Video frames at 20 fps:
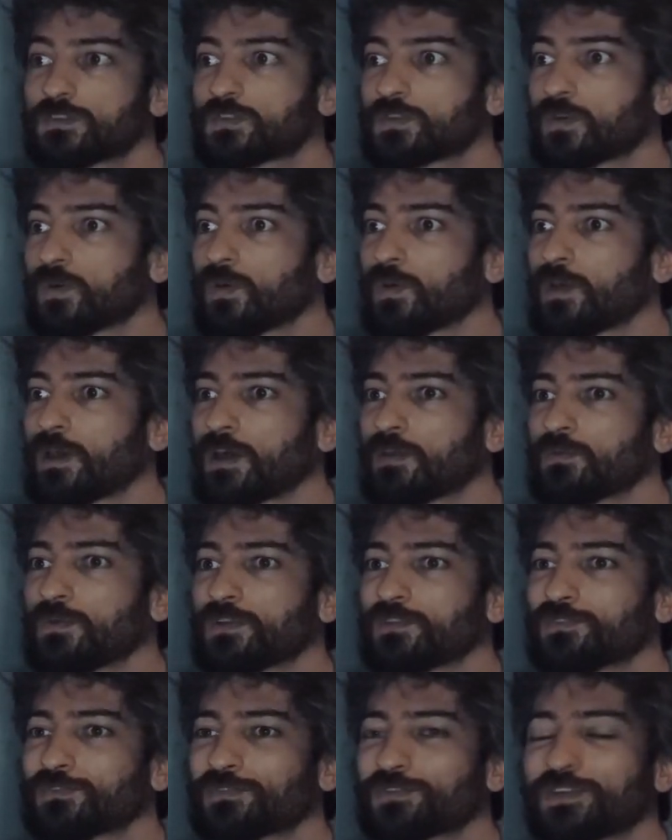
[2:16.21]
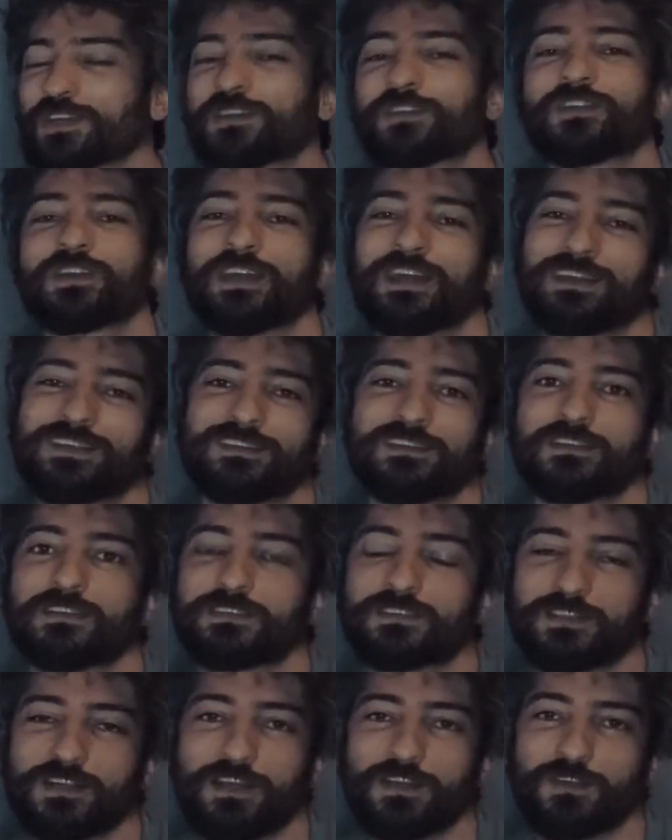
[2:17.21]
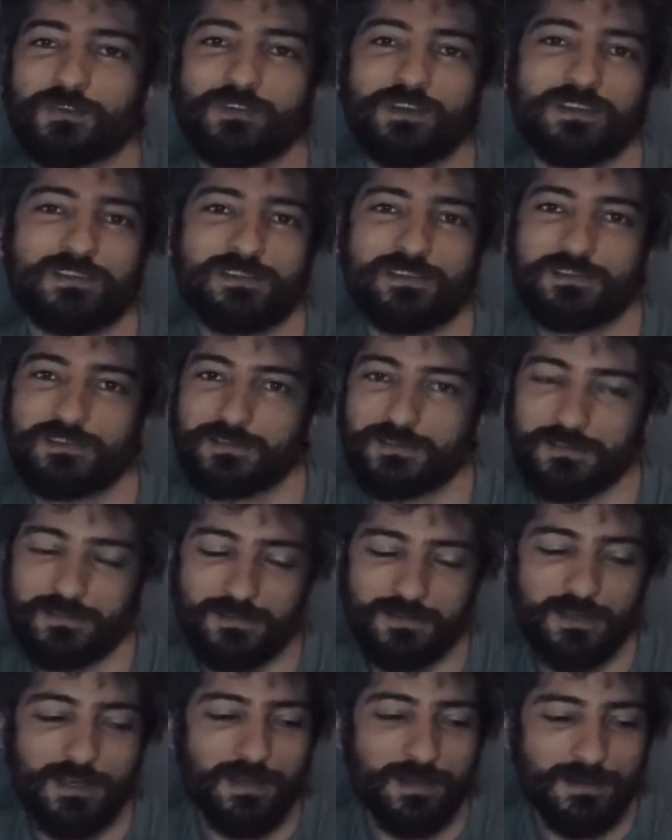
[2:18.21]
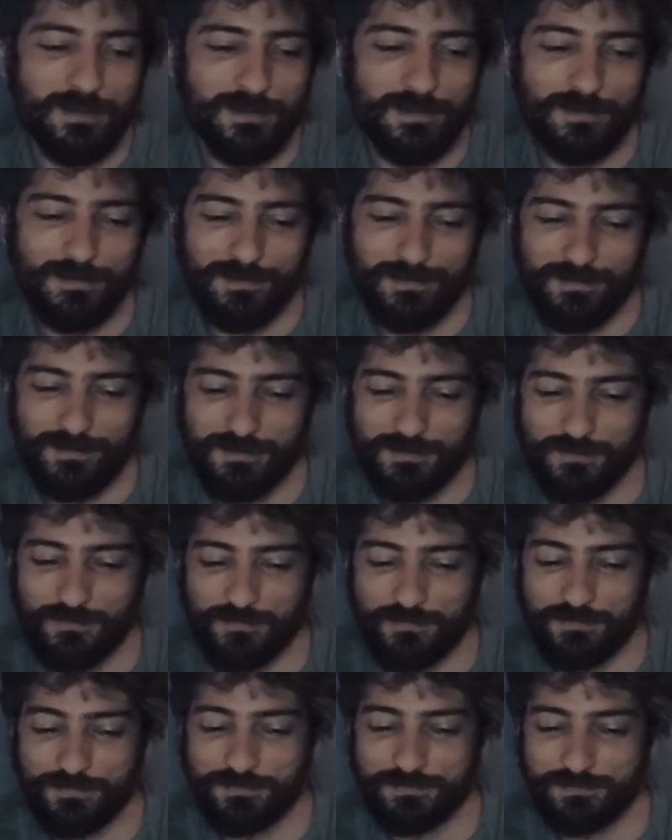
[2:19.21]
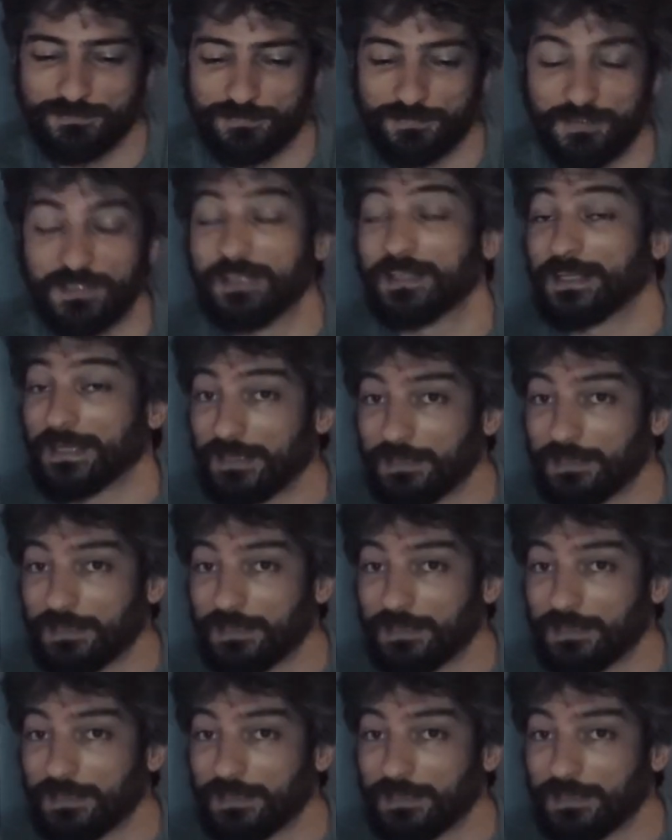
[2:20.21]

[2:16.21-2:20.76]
So I want to recreate this kind of assistant feel